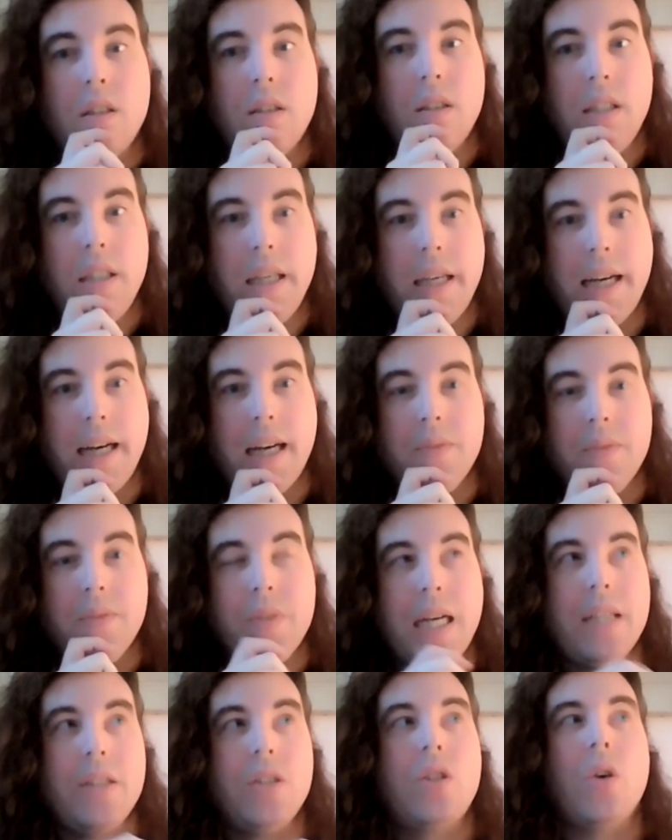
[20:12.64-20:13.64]
Yeah,
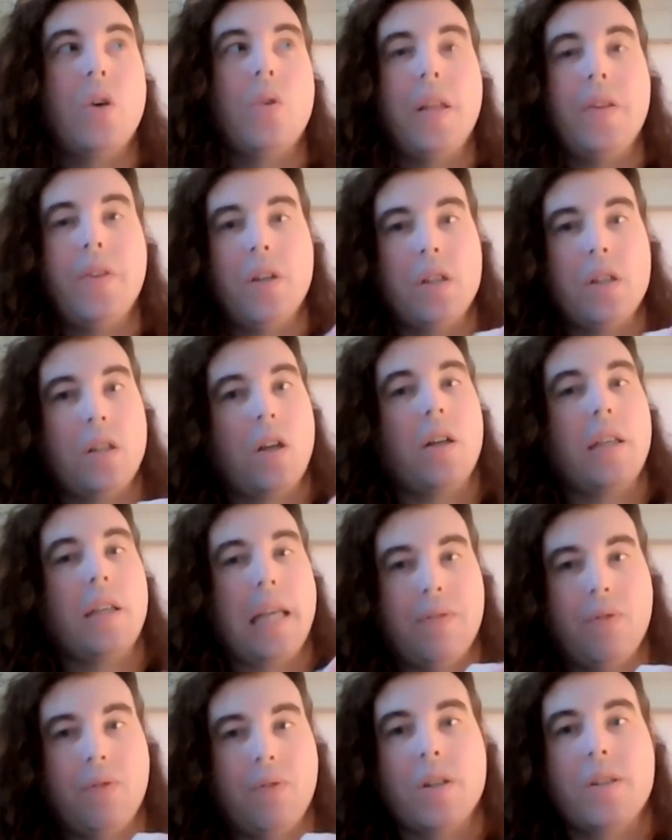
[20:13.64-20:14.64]
and so then there's,
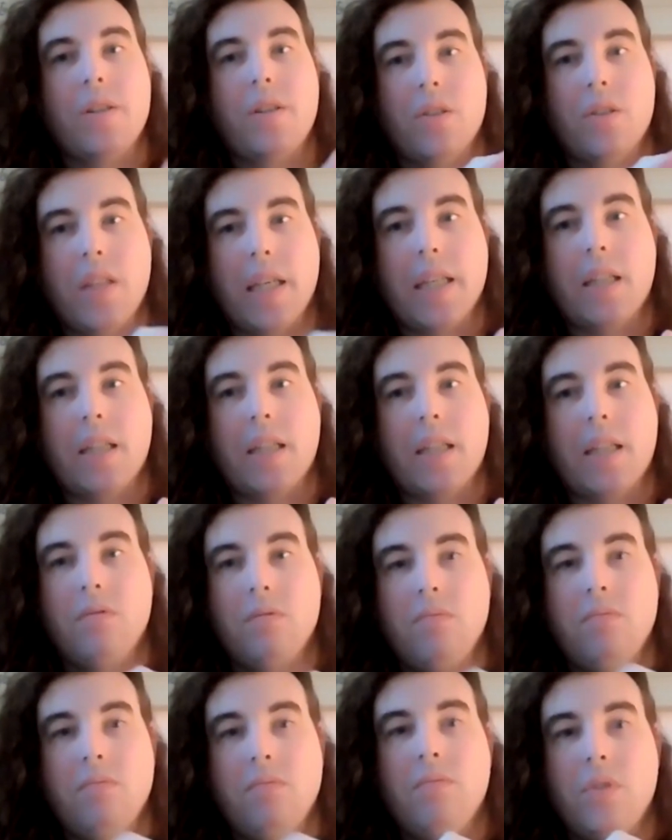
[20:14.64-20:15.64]
yeah, of course, there's like
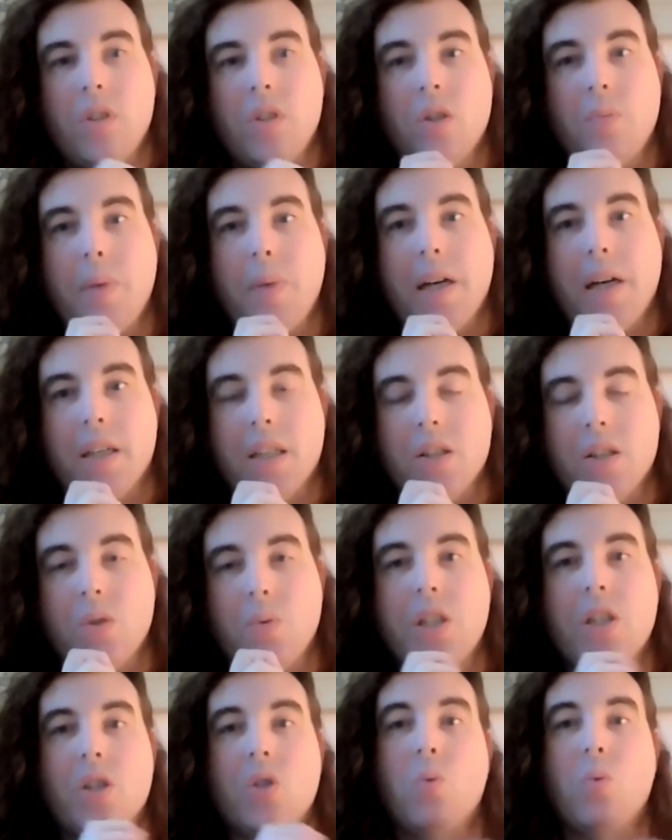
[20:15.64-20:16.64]
those barriers,
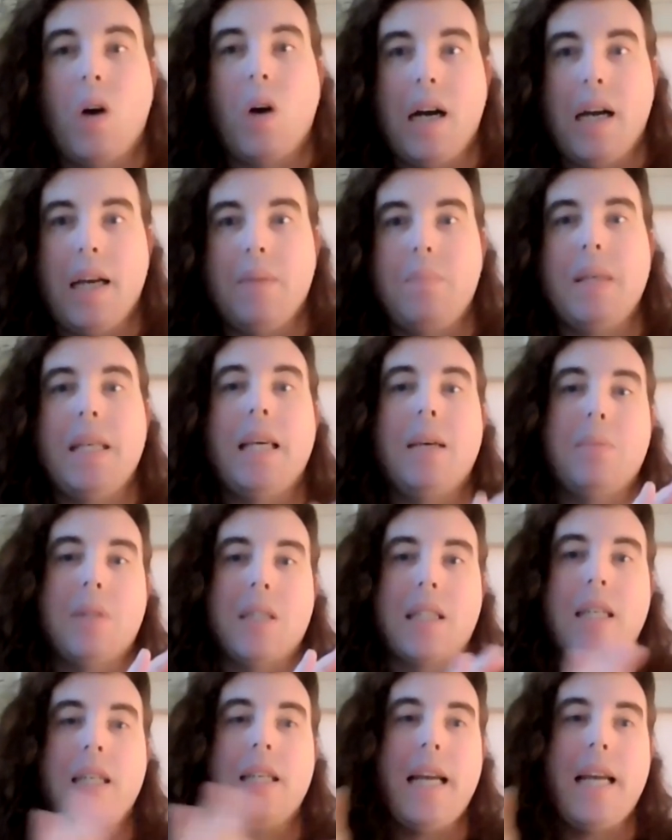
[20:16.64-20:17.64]
which is why being able
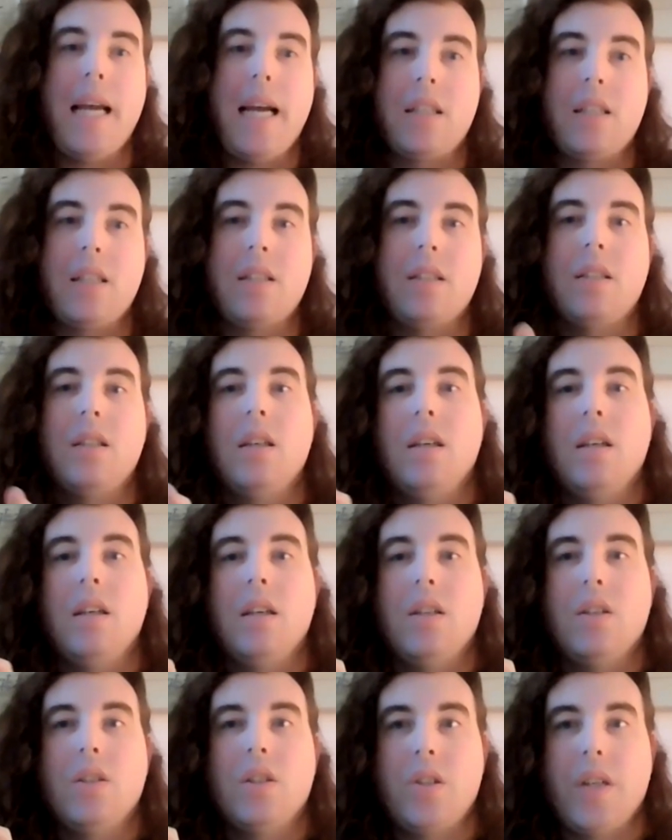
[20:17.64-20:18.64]
to connect
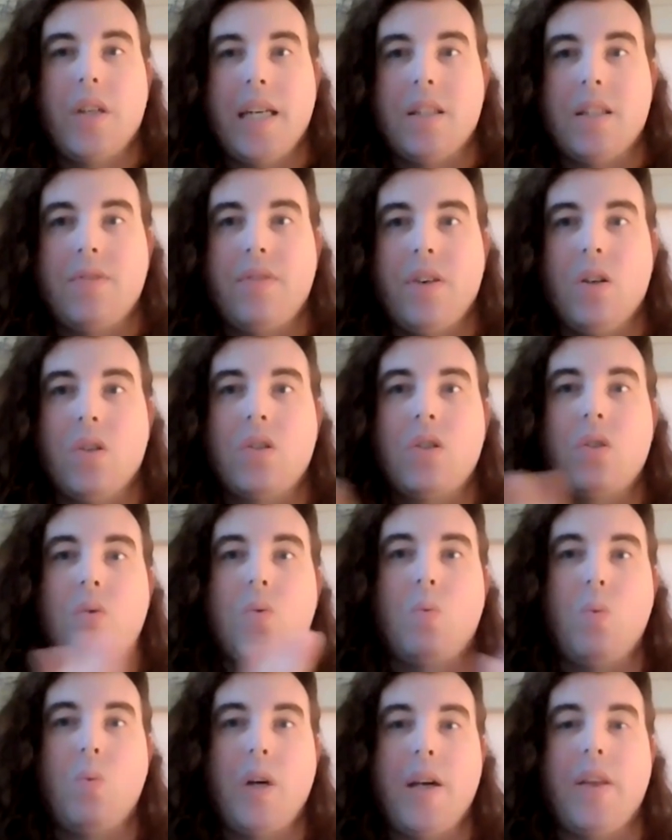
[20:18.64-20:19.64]
trans folks
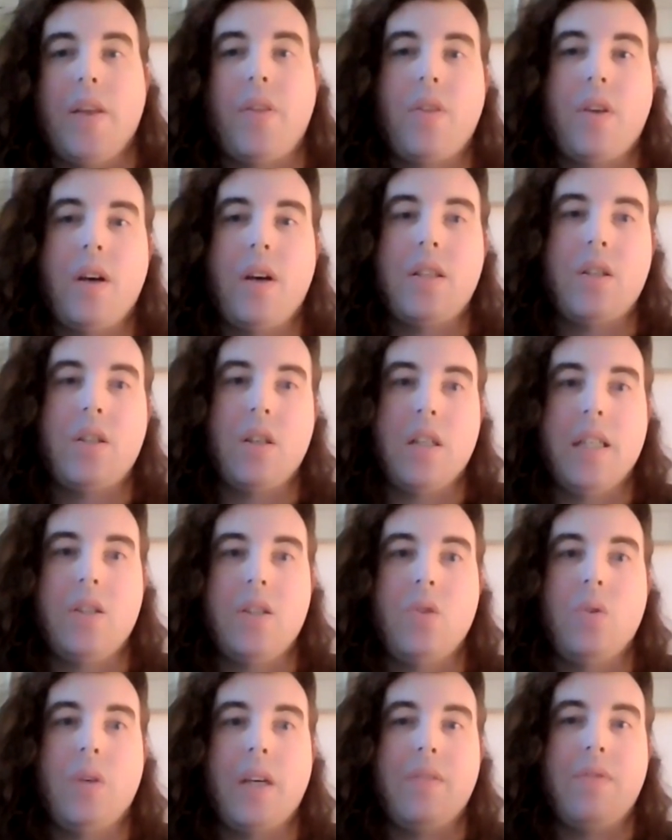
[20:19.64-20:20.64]
with
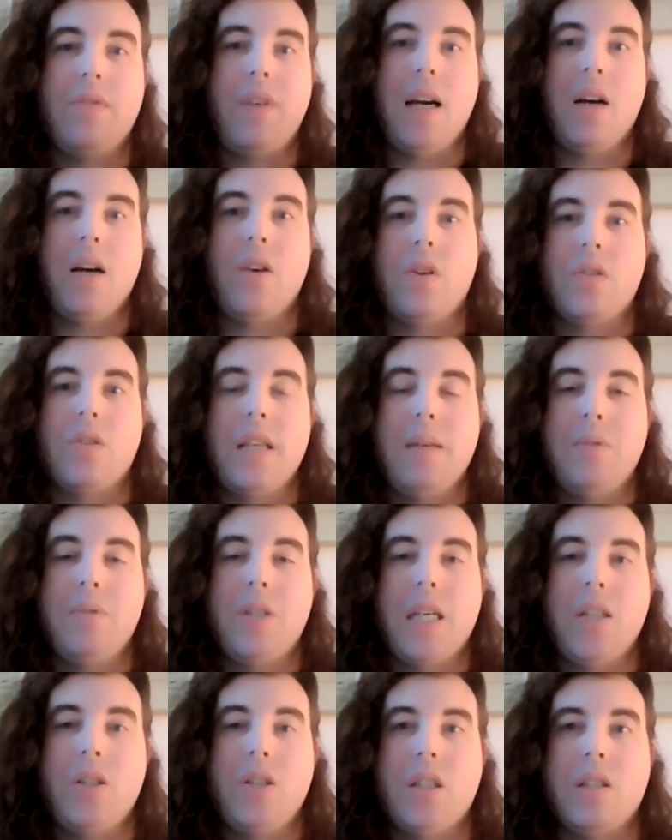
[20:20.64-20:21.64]
attorneys who can file those name
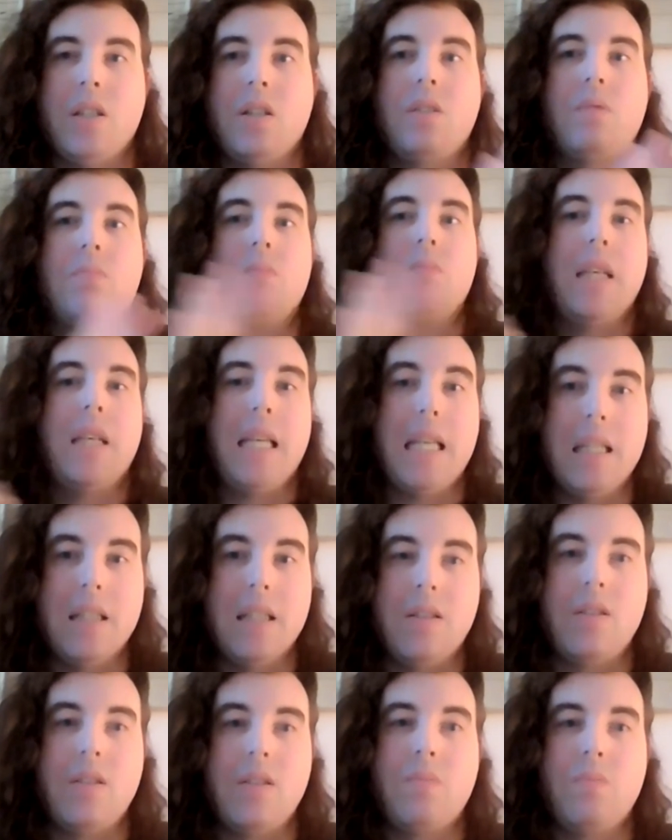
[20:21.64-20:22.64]
changes
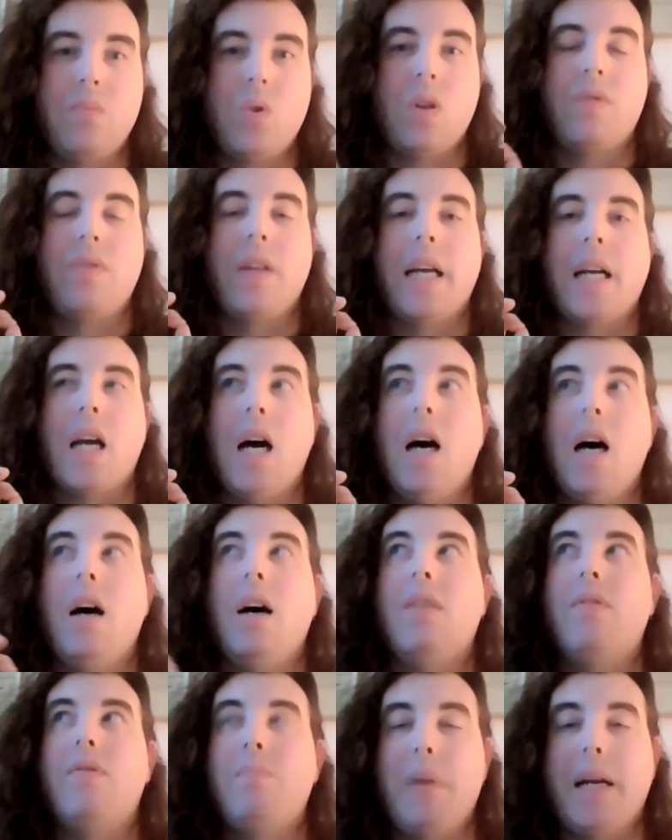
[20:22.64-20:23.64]
is sort of like
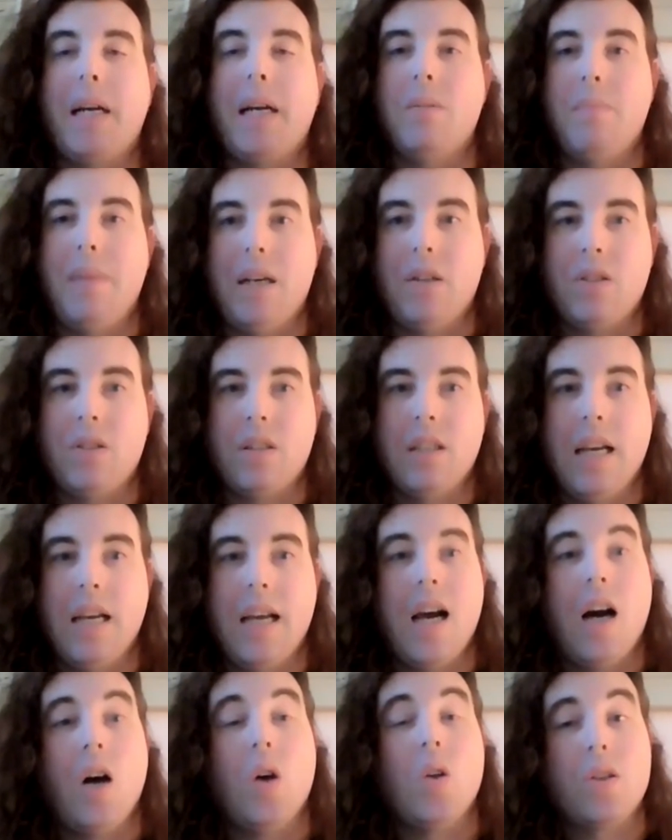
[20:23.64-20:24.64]
of paramount.
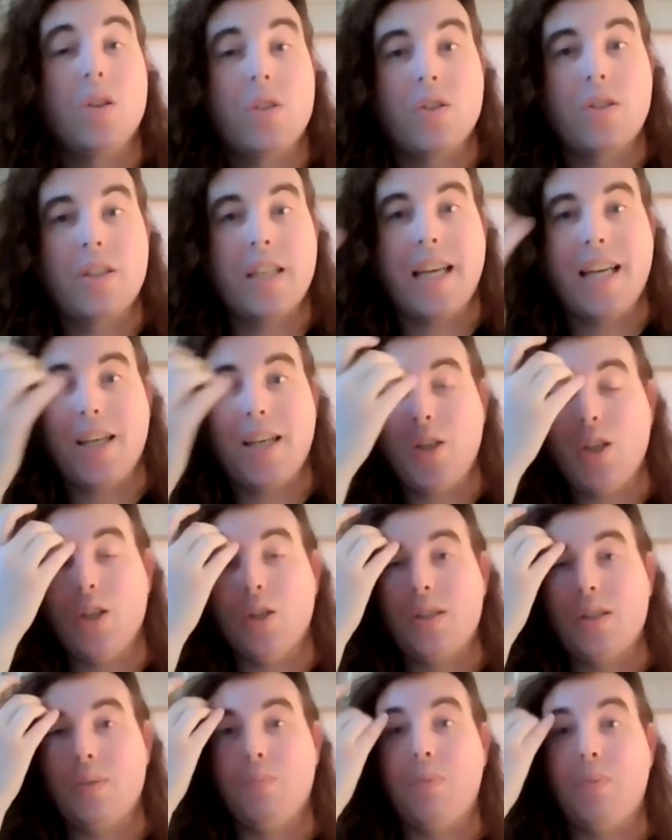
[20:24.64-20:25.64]
I'll also say, you know,
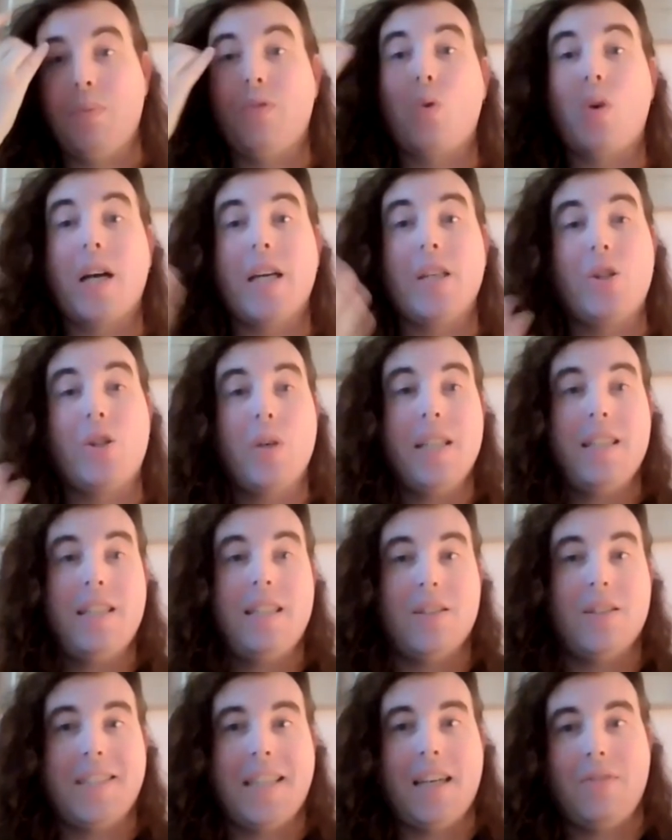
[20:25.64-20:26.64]
before I joined
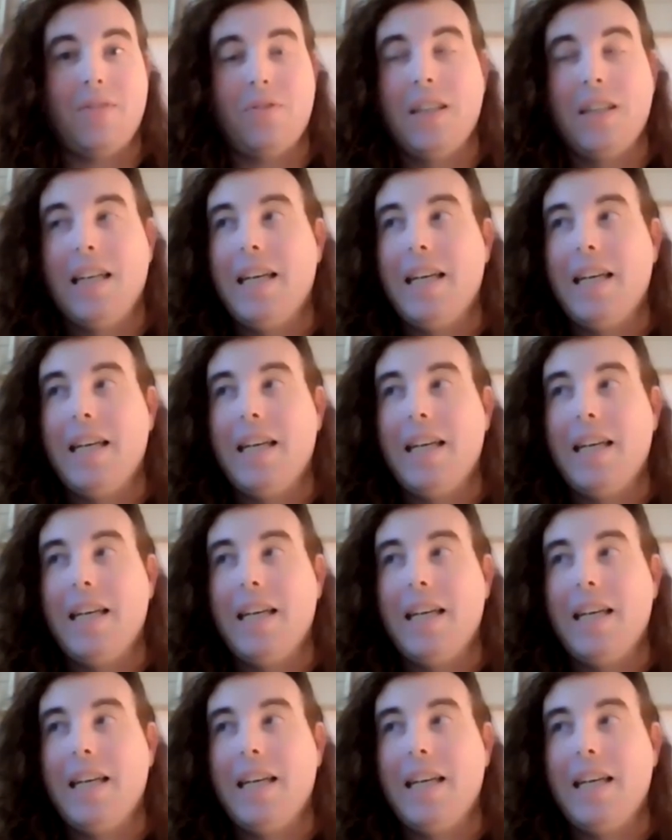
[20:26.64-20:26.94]
TLDEF,